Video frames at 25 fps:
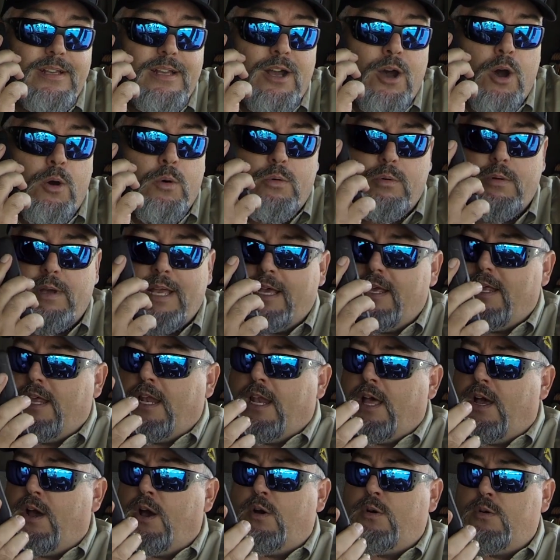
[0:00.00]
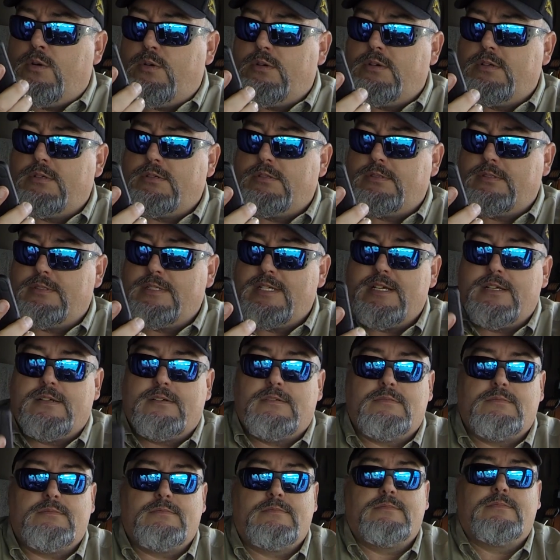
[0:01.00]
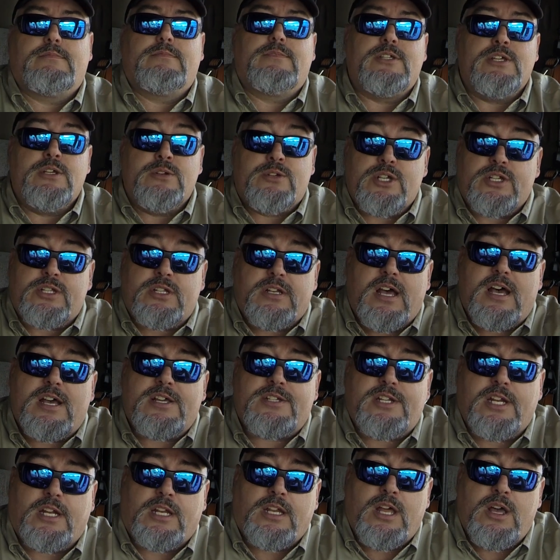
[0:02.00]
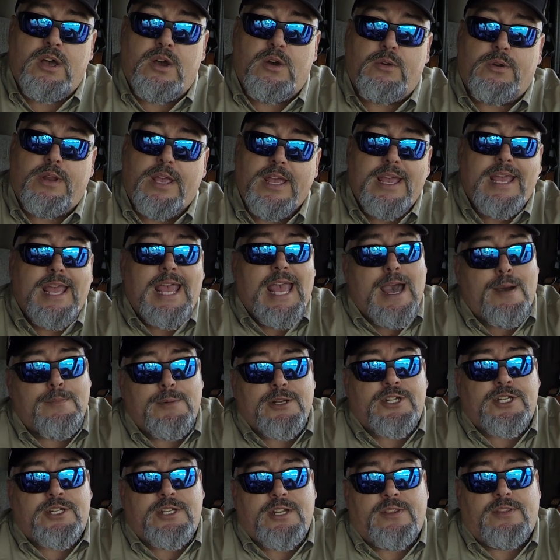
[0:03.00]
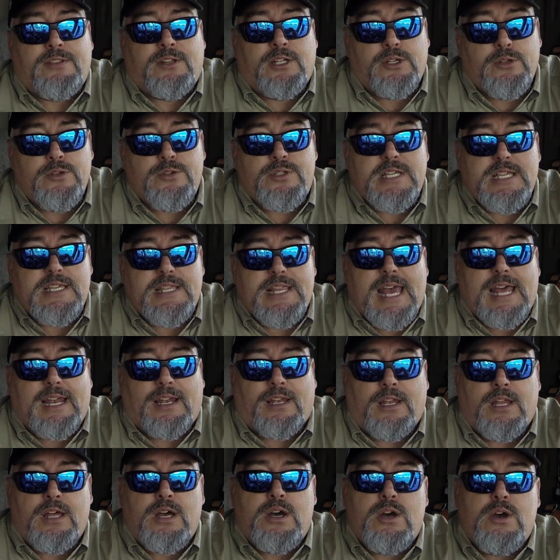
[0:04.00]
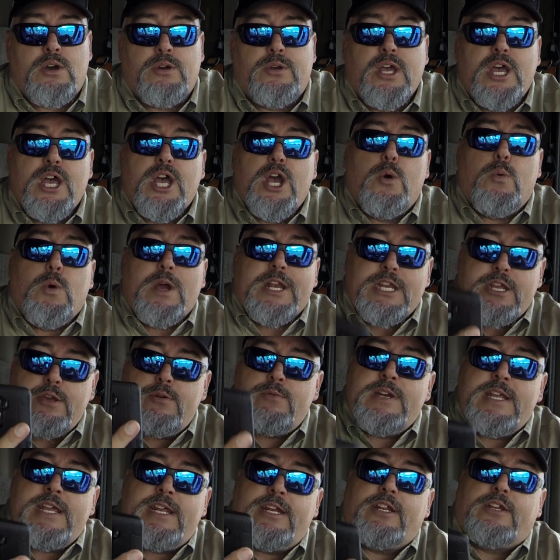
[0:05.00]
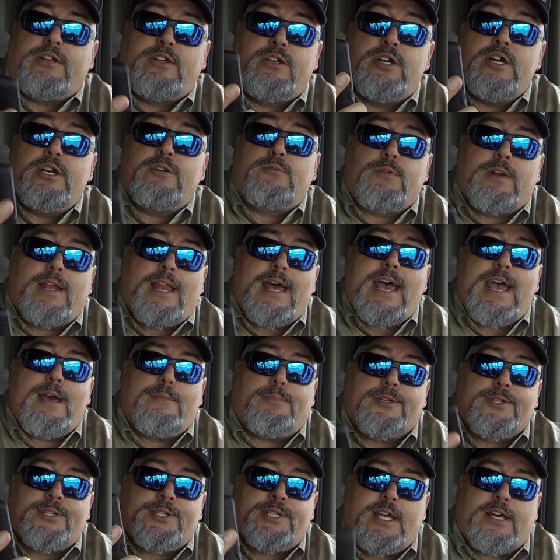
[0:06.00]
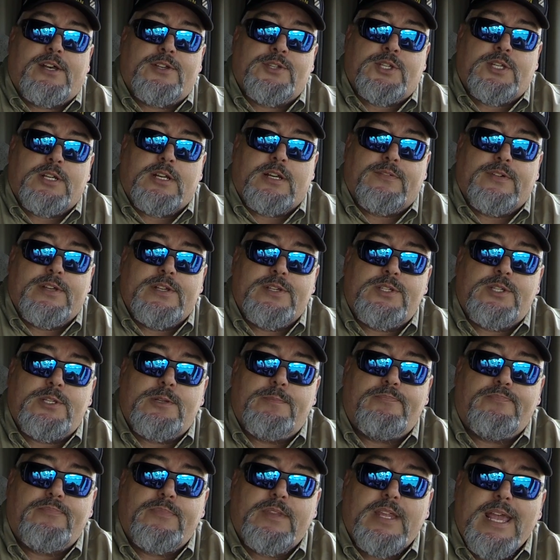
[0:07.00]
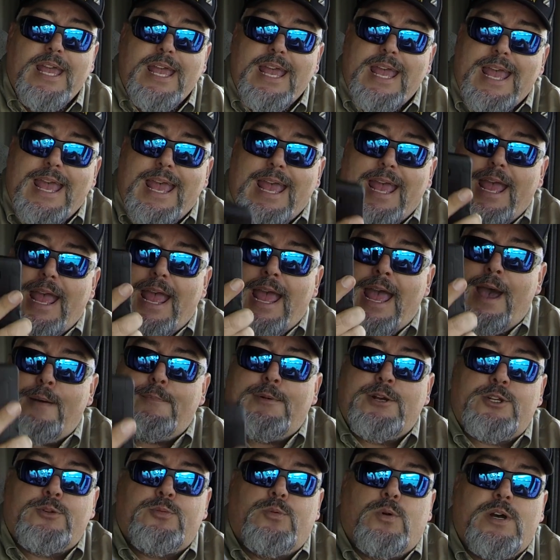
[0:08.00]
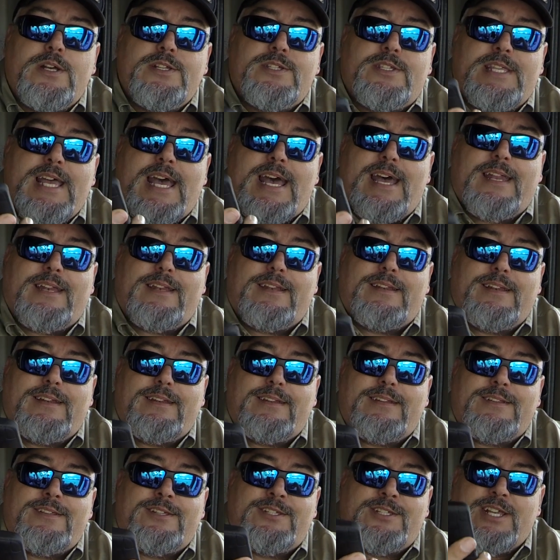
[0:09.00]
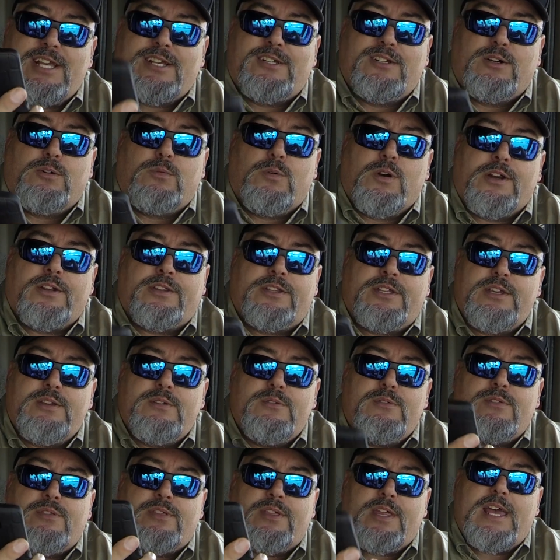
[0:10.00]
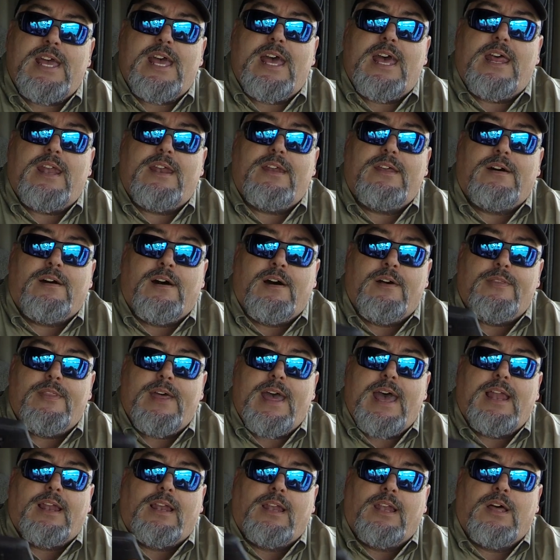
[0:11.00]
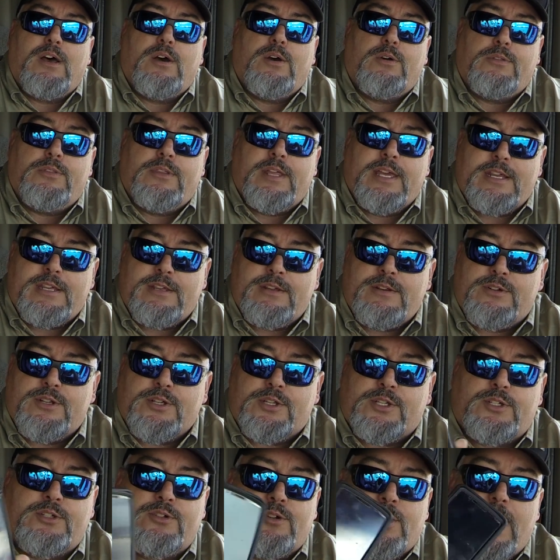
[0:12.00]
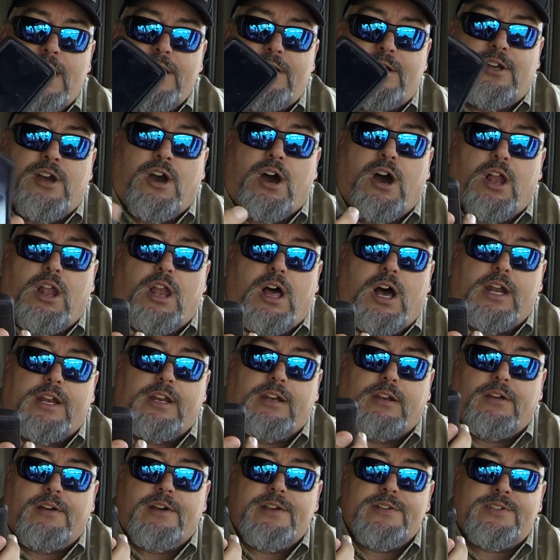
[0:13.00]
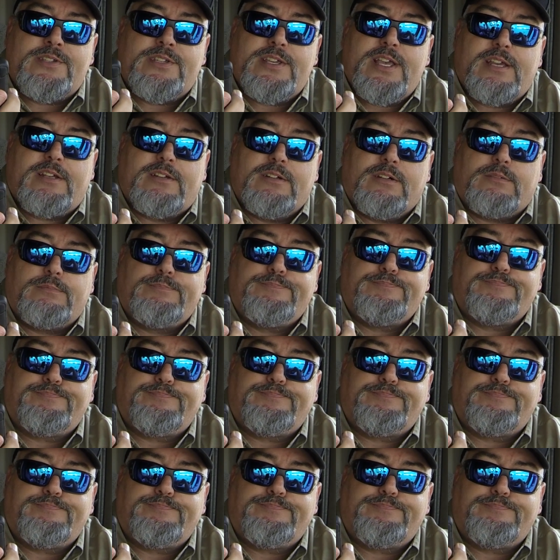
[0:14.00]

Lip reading: Oh, hello? You just lost a load. How much did losing that load, when you needed good, reliable cell service, how much was that signal worth to you then on that load that you just tried to call on and lost signal?